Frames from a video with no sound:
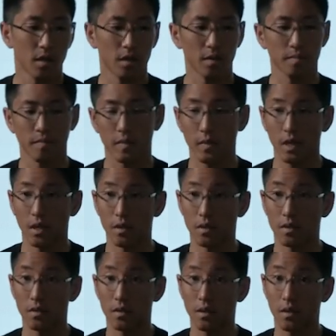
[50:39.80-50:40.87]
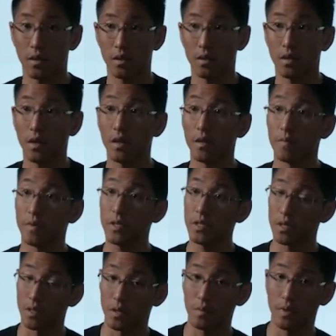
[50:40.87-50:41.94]
Um, and our uh, and
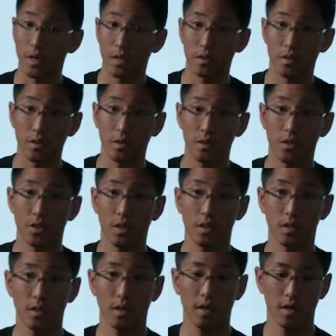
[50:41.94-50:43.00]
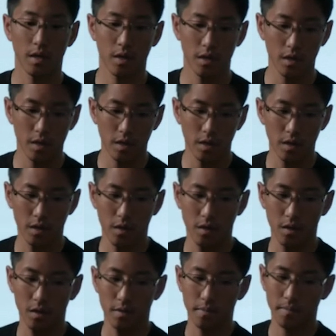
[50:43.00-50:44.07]
recently we actually just had
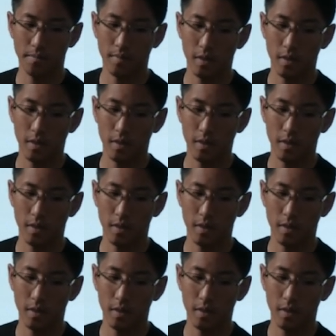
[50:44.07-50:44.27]
a